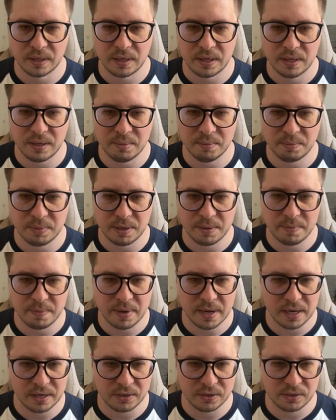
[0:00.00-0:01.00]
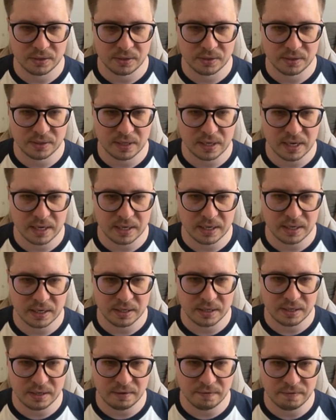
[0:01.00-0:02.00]
implement slightly
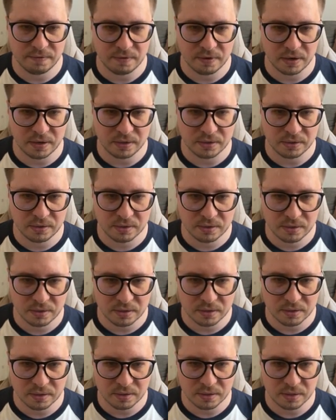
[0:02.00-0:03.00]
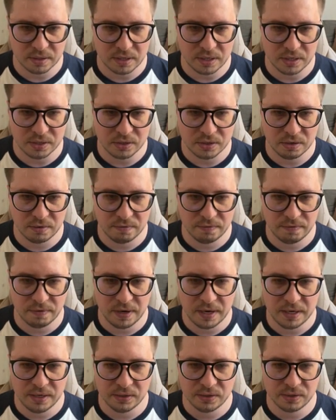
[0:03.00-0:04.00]
different
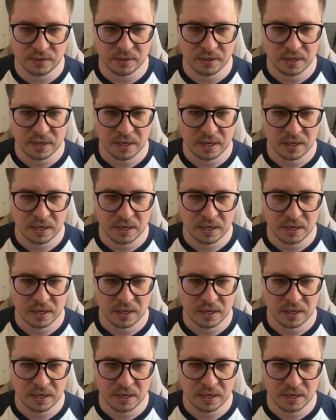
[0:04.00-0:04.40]
interface.